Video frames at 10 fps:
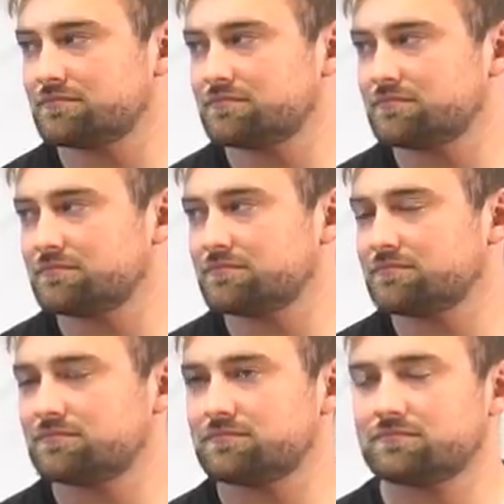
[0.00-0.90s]

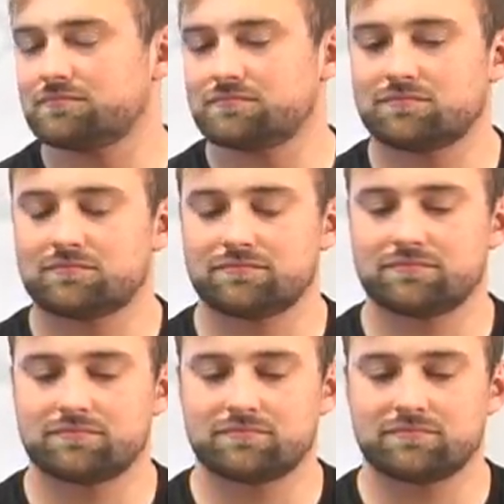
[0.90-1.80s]

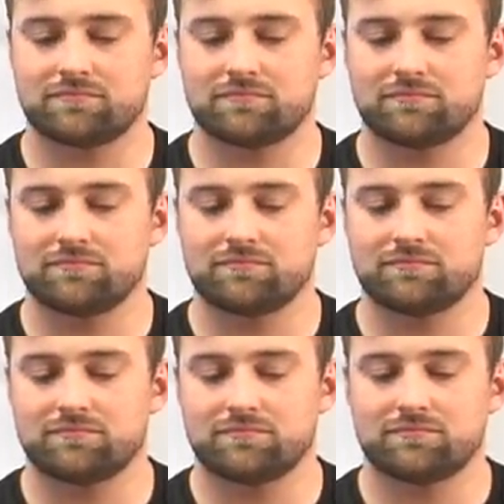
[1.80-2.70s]

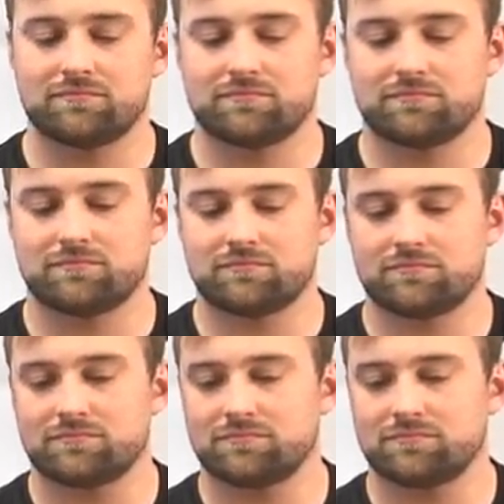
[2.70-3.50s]
This person isn't speaking.